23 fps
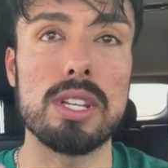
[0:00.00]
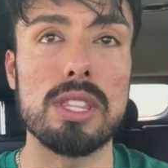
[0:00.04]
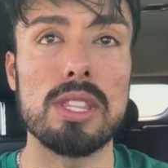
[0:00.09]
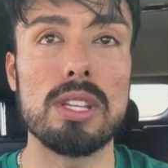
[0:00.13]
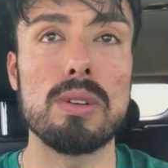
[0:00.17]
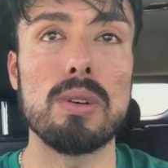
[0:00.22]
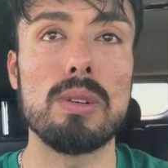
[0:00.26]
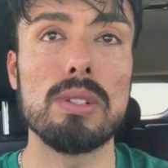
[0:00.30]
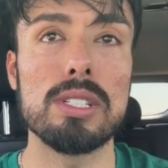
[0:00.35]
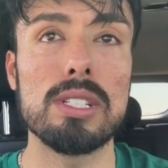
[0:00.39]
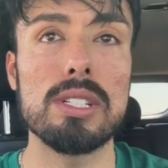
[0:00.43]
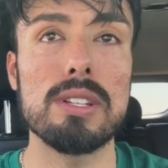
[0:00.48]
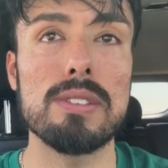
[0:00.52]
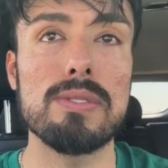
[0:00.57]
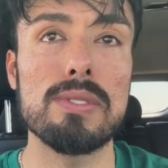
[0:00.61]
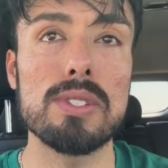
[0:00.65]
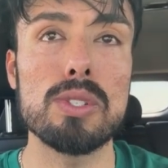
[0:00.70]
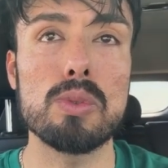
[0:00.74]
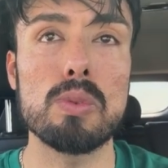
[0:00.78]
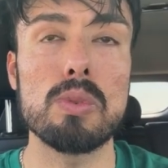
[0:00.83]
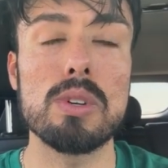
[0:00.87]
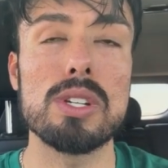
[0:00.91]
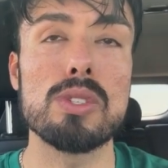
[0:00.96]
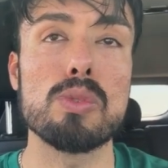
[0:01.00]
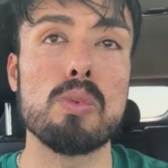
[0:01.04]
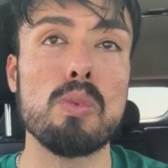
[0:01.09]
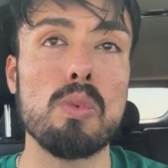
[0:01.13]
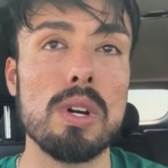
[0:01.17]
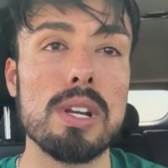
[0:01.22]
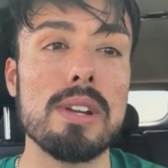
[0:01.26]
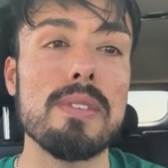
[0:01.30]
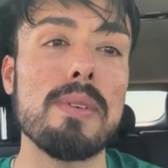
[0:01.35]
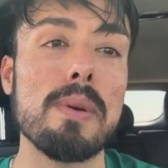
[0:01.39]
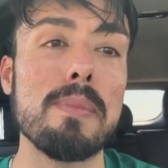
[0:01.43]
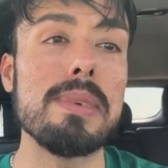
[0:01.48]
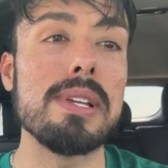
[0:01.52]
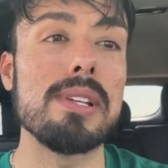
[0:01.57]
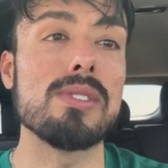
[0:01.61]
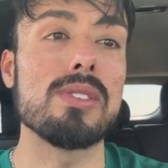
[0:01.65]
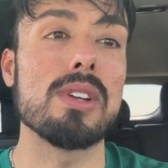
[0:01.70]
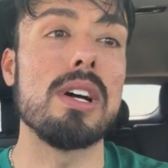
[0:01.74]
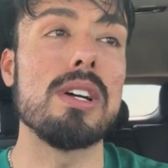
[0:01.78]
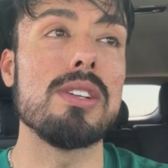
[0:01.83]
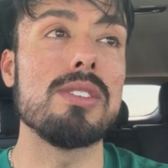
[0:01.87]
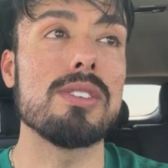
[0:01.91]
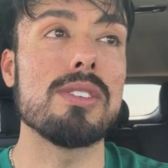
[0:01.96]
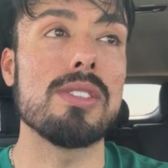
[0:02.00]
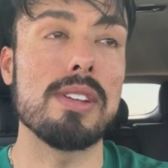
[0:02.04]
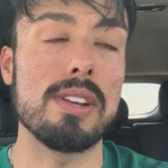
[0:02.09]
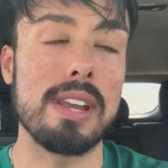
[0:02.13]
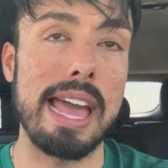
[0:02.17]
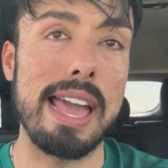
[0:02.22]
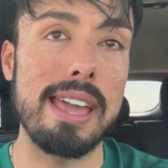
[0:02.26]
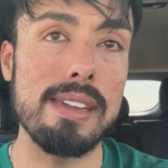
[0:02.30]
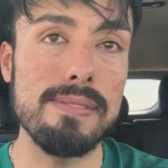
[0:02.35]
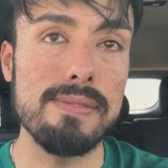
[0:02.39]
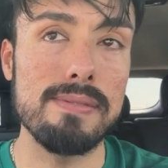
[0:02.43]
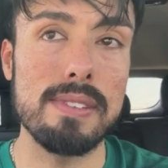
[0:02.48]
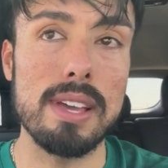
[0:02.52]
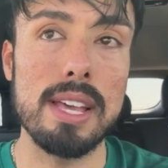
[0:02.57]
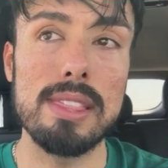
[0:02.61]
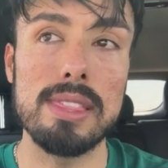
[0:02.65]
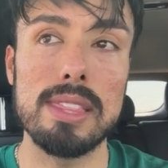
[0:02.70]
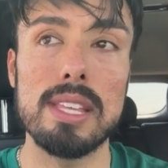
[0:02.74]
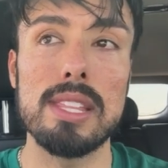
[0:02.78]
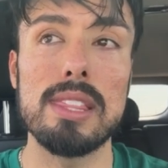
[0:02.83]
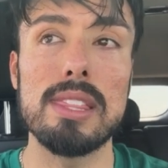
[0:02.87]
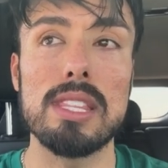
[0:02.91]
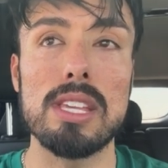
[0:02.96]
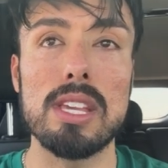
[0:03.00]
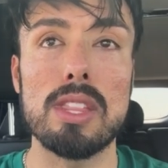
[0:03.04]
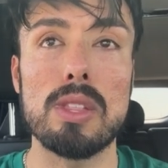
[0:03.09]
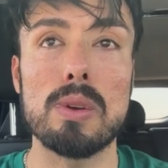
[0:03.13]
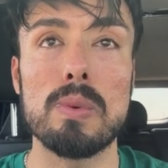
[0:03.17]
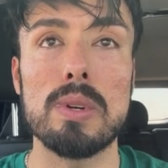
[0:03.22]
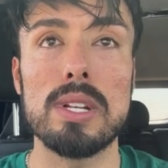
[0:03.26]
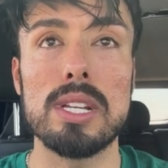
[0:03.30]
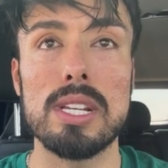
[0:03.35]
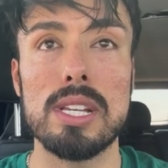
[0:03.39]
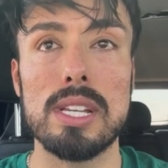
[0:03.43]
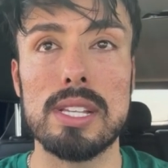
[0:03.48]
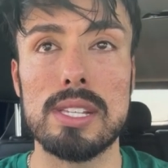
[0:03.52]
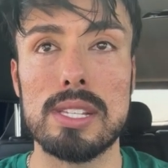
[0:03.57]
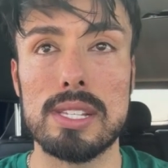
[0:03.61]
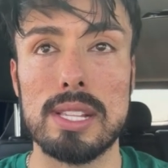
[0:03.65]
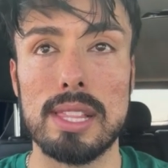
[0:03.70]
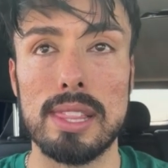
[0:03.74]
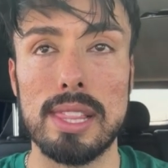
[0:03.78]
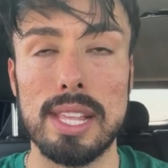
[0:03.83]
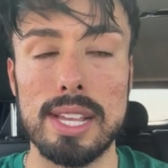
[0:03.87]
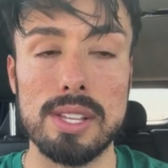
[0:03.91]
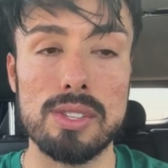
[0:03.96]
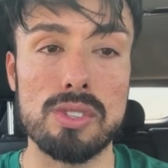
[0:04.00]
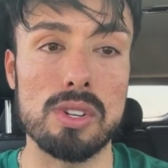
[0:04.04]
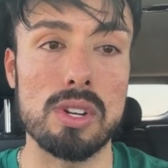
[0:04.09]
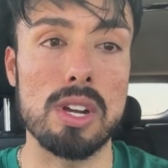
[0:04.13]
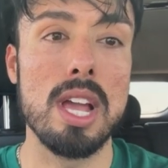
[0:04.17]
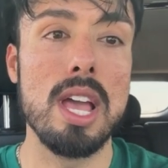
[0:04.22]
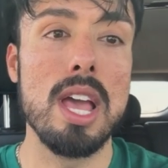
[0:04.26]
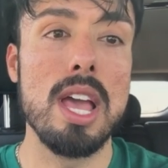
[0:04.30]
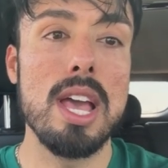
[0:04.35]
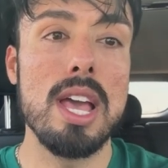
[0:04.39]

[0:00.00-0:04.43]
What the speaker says: The only difference was one of them is under the knife and then the other one is laser.